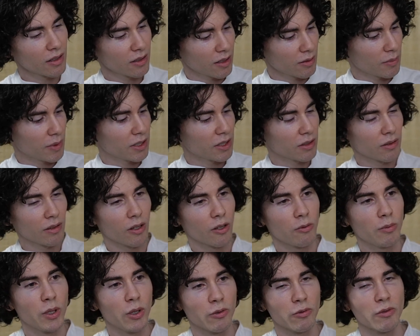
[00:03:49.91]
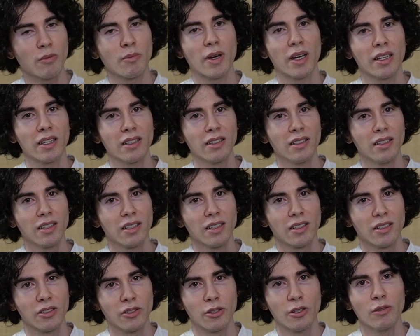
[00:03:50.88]
and my elbow for my
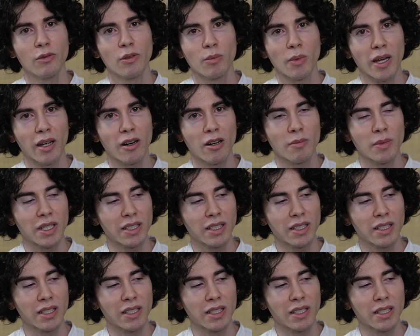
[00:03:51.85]
nerve in my arm.